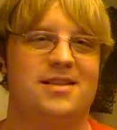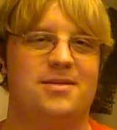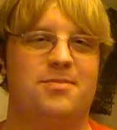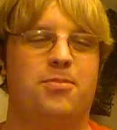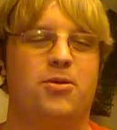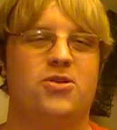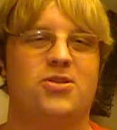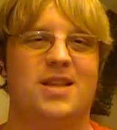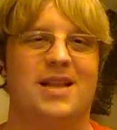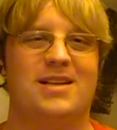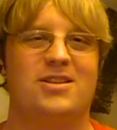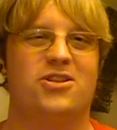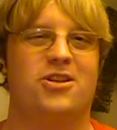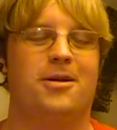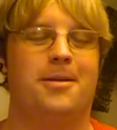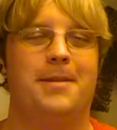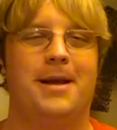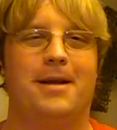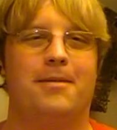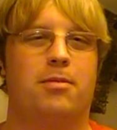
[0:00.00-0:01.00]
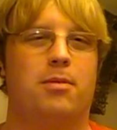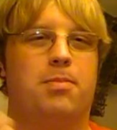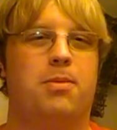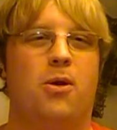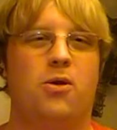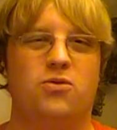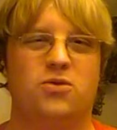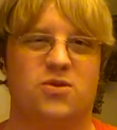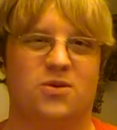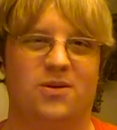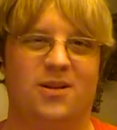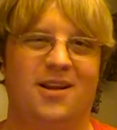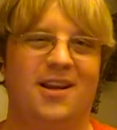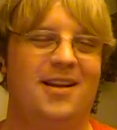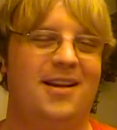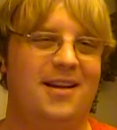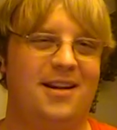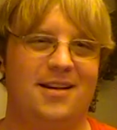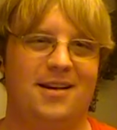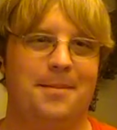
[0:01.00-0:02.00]
He's a person that's going to make a proposal
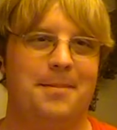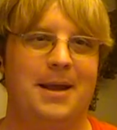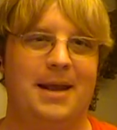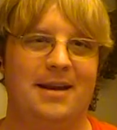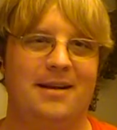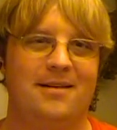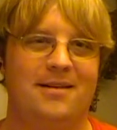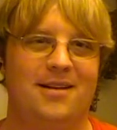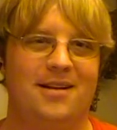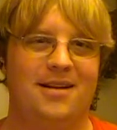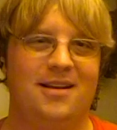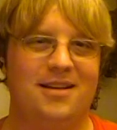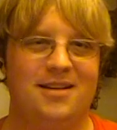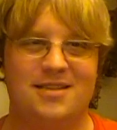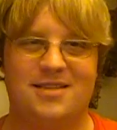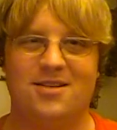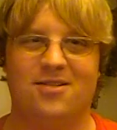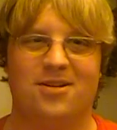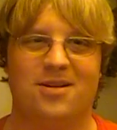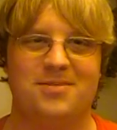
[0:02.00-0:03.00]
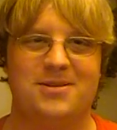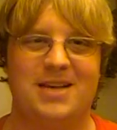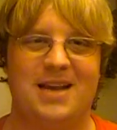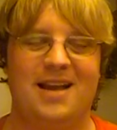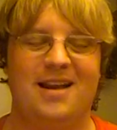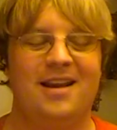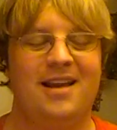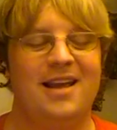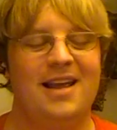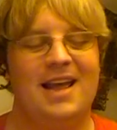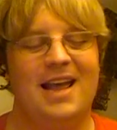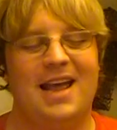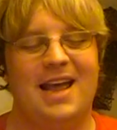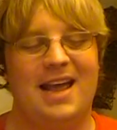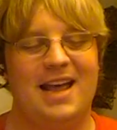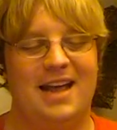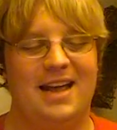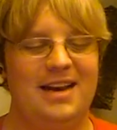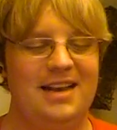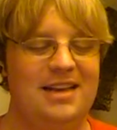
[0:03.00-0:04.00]
in a debate. You see what I'm saying?
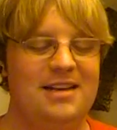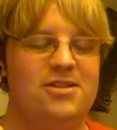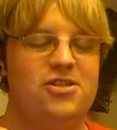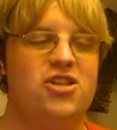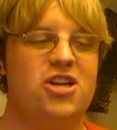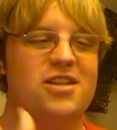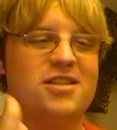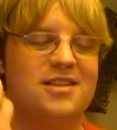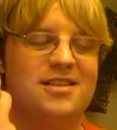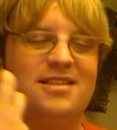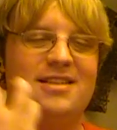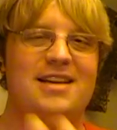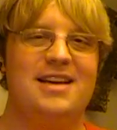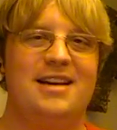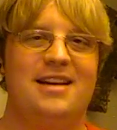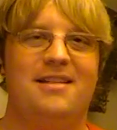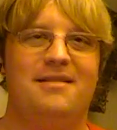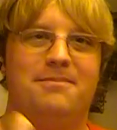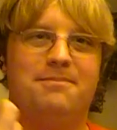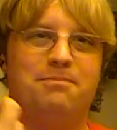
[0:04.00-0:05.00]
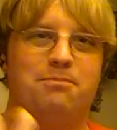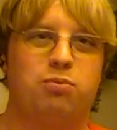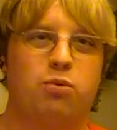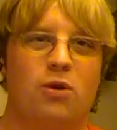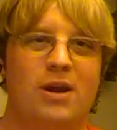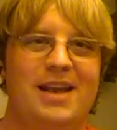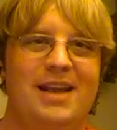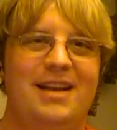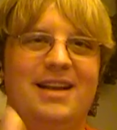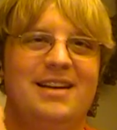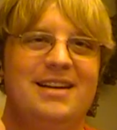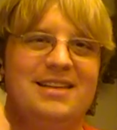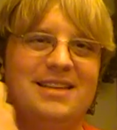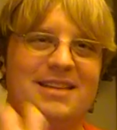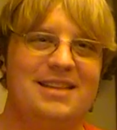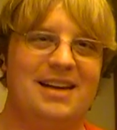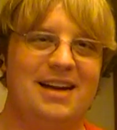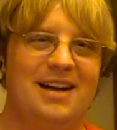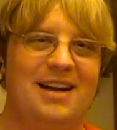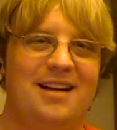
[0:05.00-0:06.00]
And he just didn't bring
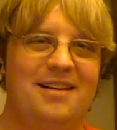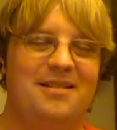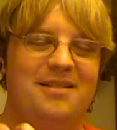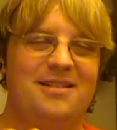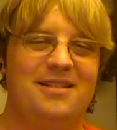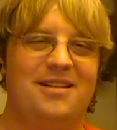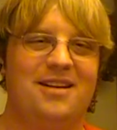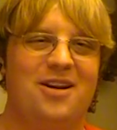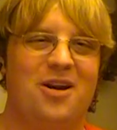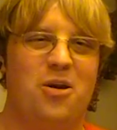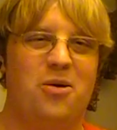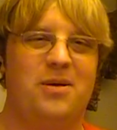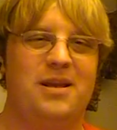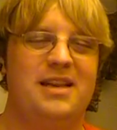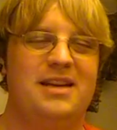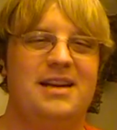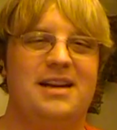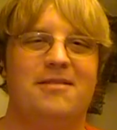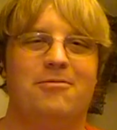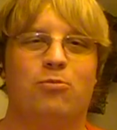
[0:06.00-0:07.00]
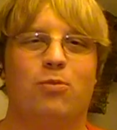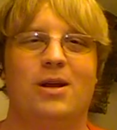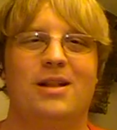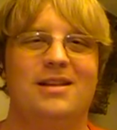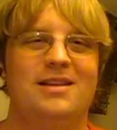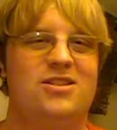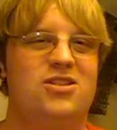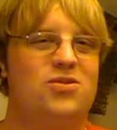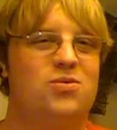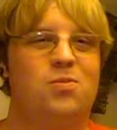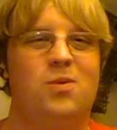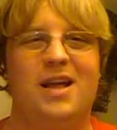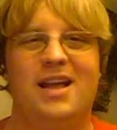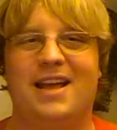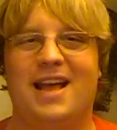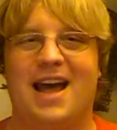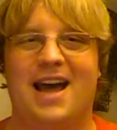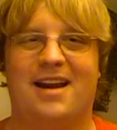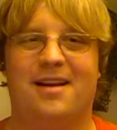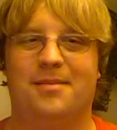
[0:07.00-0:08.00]
the, you know, he didn't really
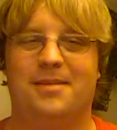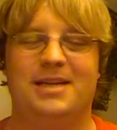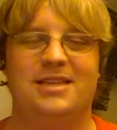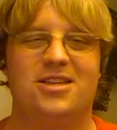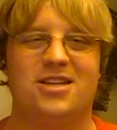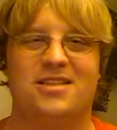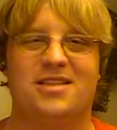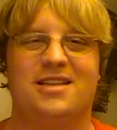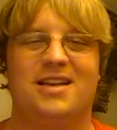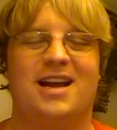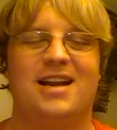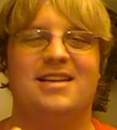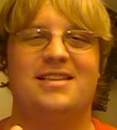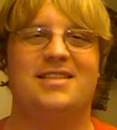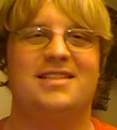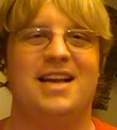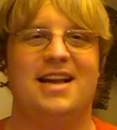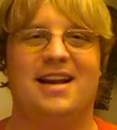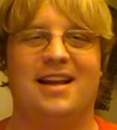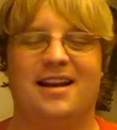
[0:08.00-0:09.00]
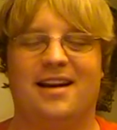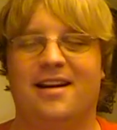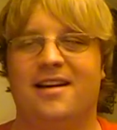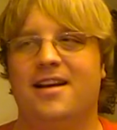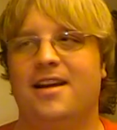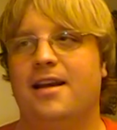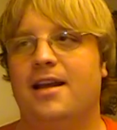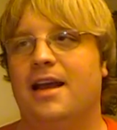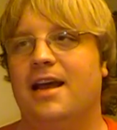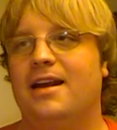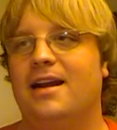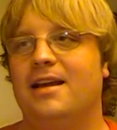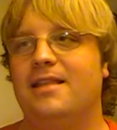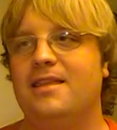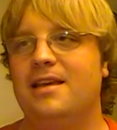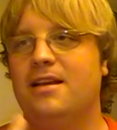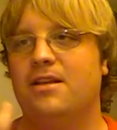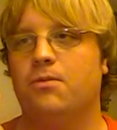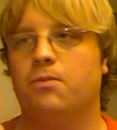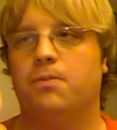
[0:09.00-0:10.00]
swing at him. He just kind of said it. And I
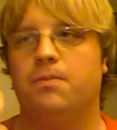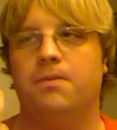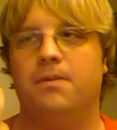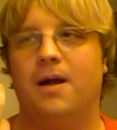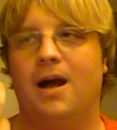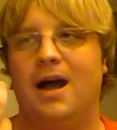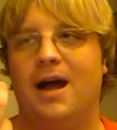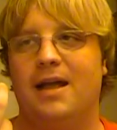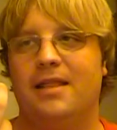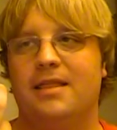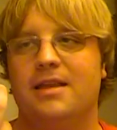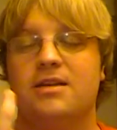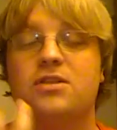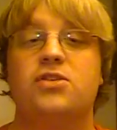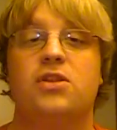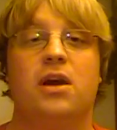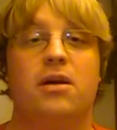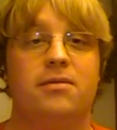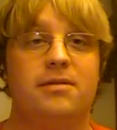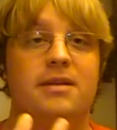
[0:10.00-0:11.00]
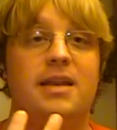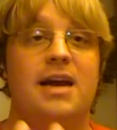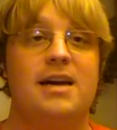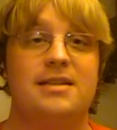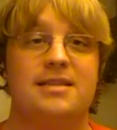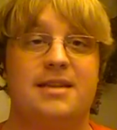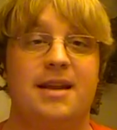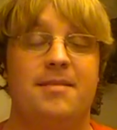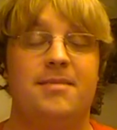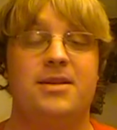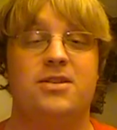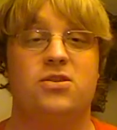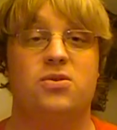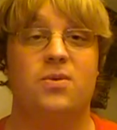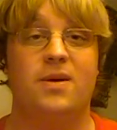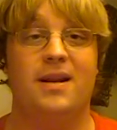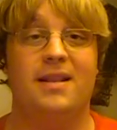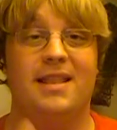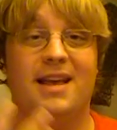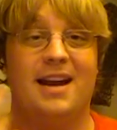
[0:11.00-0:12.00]
think this, though, does
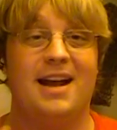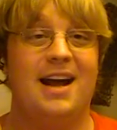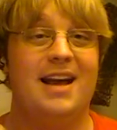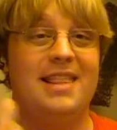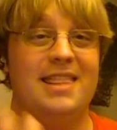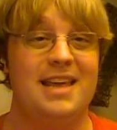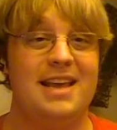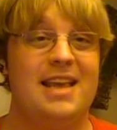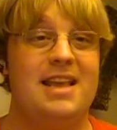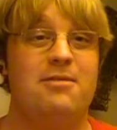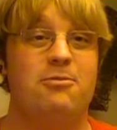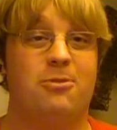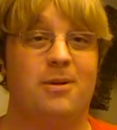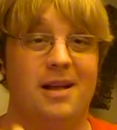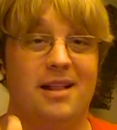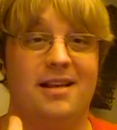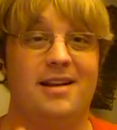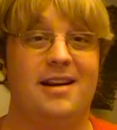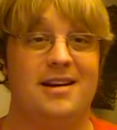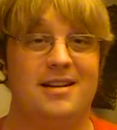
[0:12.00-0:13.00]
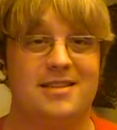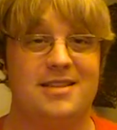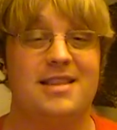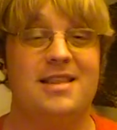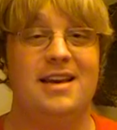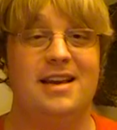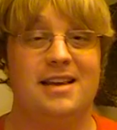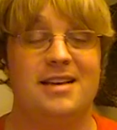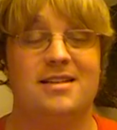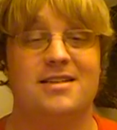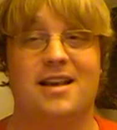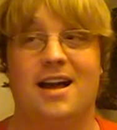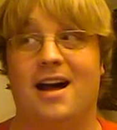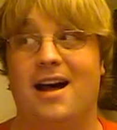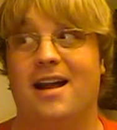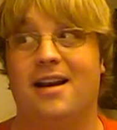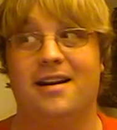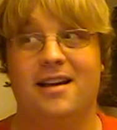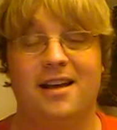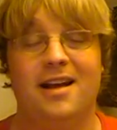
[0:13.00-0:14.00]
demonstrate that I think he really does think he's
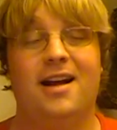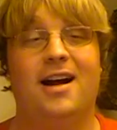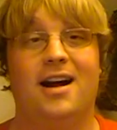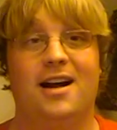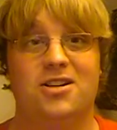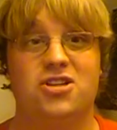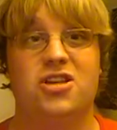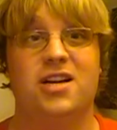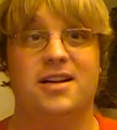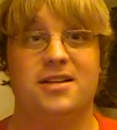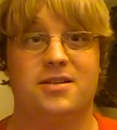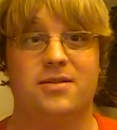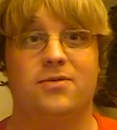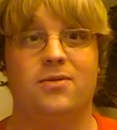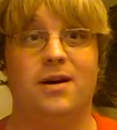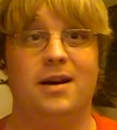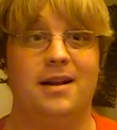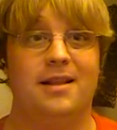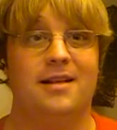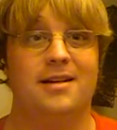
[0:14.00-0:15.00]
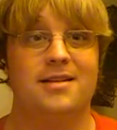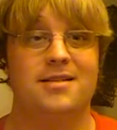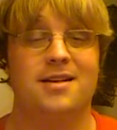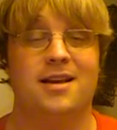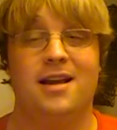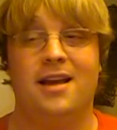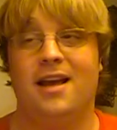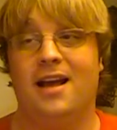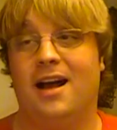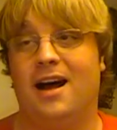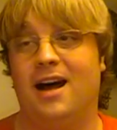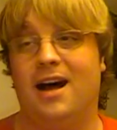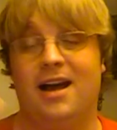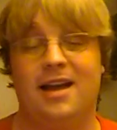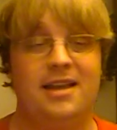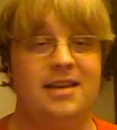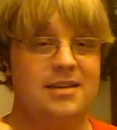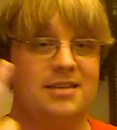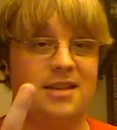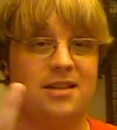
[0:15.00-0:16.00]
got a chance of winning this.
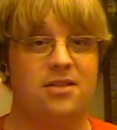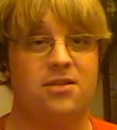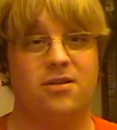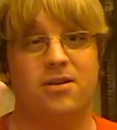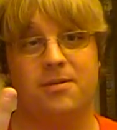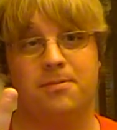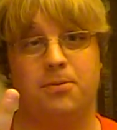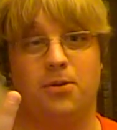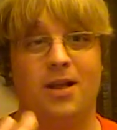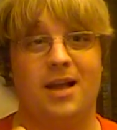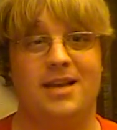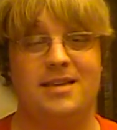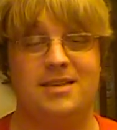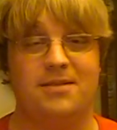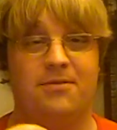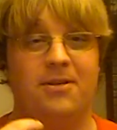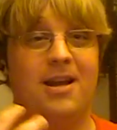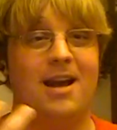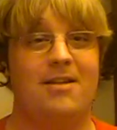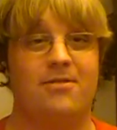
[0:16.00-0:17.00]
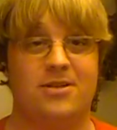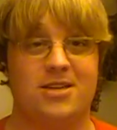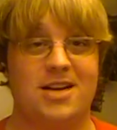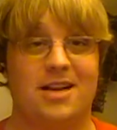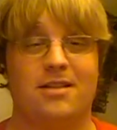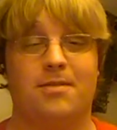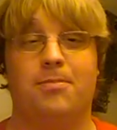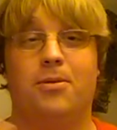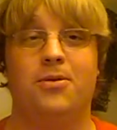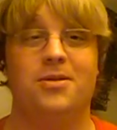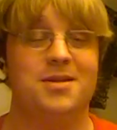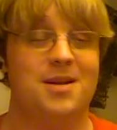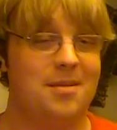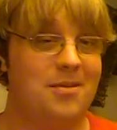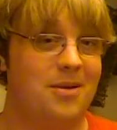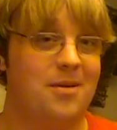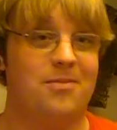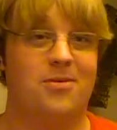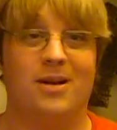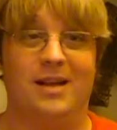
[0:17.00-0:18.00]
He's in third place if you average out the polls. I'm
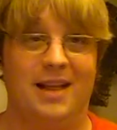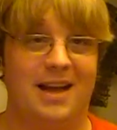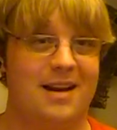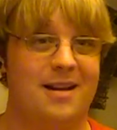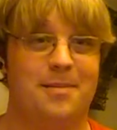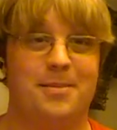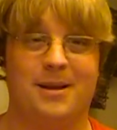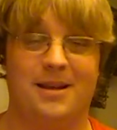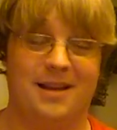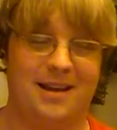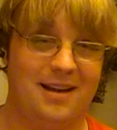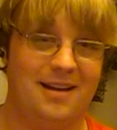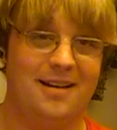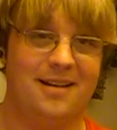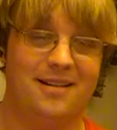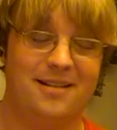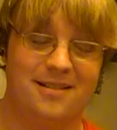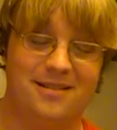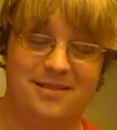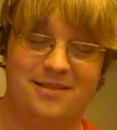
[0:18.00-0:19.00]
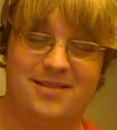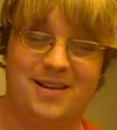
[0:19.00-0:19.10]
going to bring that up again.